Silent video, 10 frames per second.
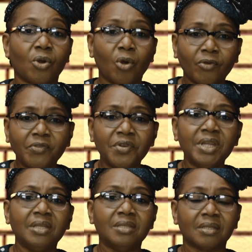of
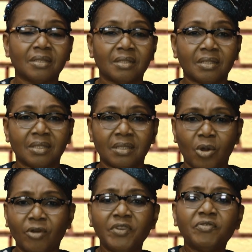greed,
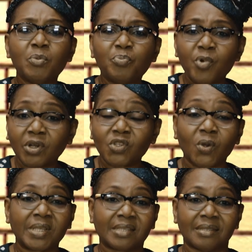of even poor
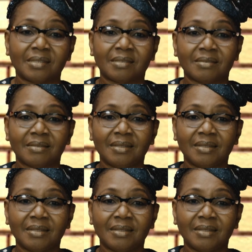choices,